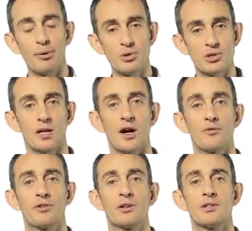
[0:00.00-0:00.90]
boost the
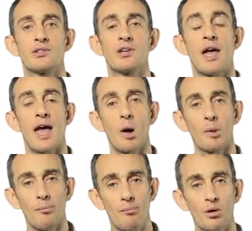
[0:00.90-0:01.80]
confidence, help
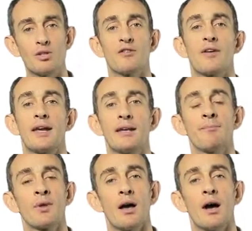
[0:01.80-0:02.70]
them motivate
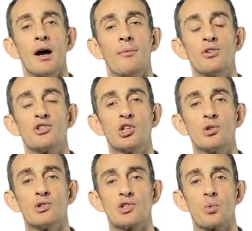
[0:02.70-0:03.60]
the
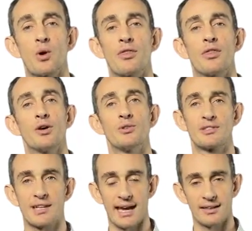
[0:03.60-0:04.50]
students with those
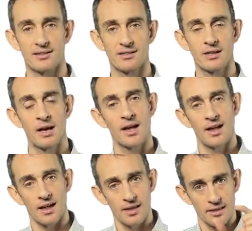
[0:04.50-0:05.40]
texts.
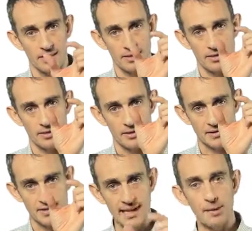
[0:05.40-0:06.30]
The
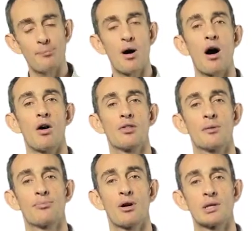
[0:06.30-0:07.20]
second part of the
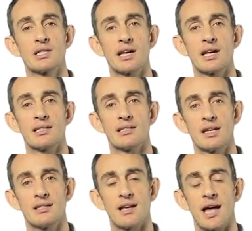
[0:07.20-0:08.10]
process
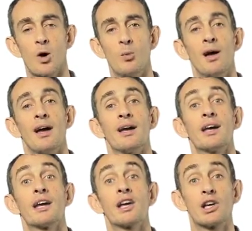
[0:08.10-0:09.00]
is to help
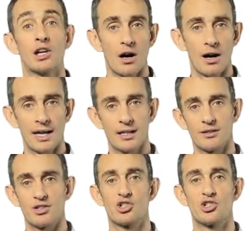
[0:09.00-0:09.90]
guide
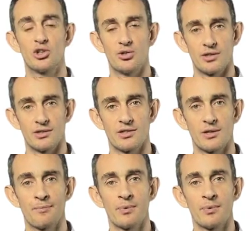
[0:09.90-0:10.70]
the students.